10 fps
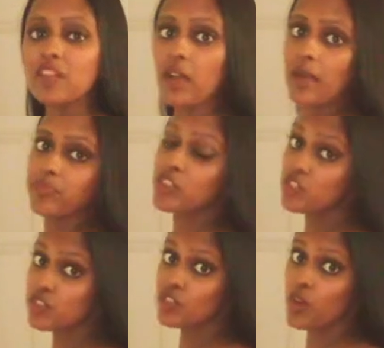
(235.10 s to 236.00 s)
okay,
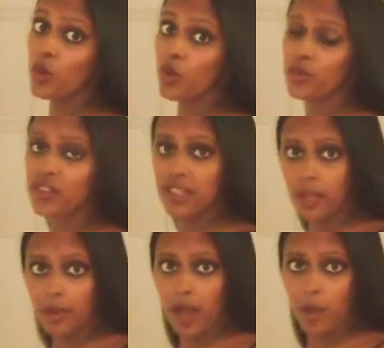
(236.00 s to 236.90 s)
so the thing
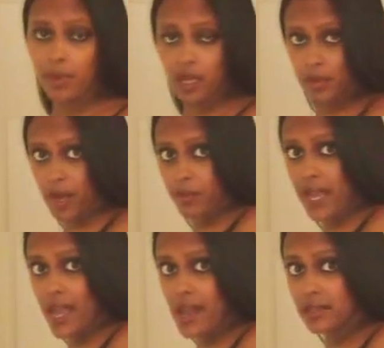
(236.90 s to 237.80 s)
about Betabrand
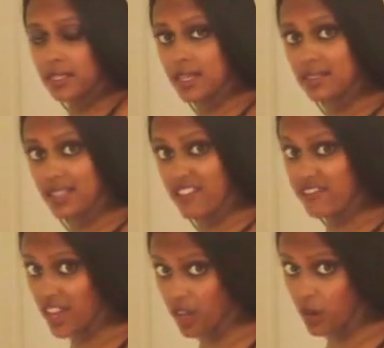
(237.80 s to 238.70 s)
pants is they
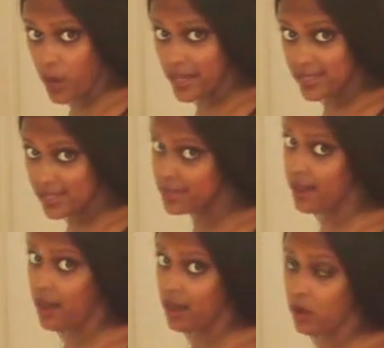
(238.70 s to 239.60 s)
fit quite
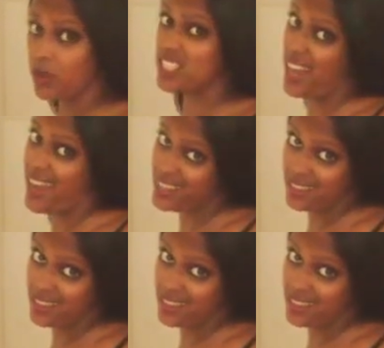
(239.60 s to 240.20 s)
snug, which I